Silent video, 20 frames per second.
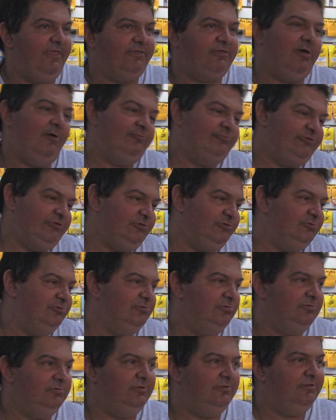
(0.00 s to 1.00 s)
they come to
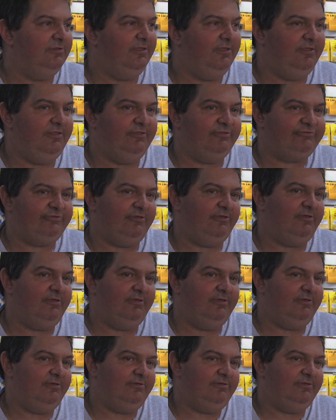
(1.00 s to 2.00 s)
you, and it's
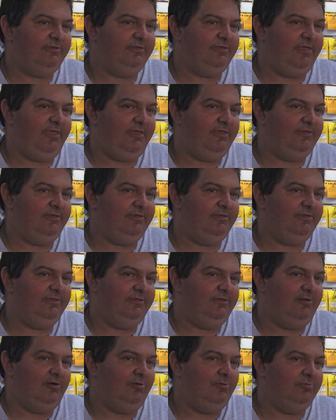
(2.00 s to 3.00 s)

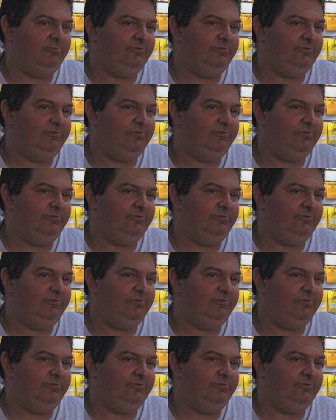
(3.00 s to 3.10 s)
you know,